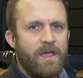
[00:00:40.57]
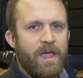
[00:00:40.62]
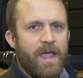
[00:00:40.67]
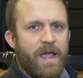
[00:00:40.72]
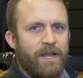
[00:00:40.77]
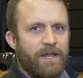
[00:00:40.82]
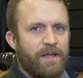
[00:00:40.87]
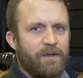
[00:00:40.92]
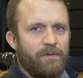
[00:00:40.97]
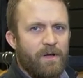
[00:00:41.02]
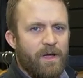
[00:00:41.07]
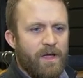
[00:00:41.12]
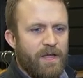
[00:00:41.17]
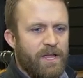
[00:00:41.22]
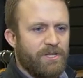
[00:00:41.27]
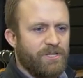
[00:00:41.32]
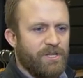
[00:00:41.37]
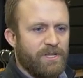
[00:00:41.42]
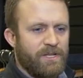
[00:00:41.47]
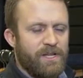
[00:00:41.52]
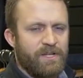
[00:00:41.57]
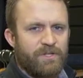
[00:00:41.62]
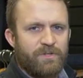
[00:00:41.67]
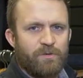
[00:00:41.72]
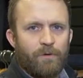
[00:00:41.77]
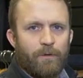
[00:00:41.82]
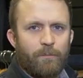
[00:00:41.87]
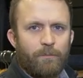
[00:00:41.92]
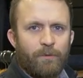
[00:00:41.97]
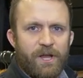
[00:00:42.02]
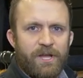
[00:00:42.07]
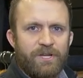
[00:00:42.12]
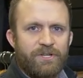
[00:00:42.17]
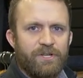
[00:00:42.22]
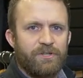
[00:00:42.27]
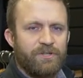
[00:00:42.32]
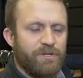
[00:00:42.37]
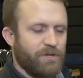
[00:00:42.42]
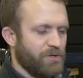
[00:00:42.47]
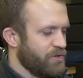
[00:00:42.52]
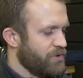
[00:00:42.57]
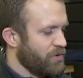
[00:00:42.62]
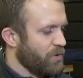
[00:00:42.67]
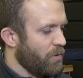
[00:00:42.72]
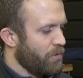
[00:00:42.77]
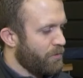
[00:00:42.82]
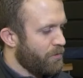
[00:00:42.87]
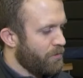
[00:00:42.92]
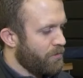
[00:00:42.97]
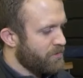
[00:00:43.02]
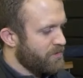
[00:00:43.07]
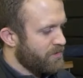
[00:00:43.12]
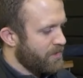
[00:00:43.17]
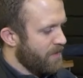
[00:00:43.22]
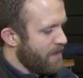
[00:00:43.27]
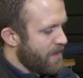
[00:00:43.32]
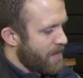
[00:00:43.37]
itchiness or abrasion to your shoulders,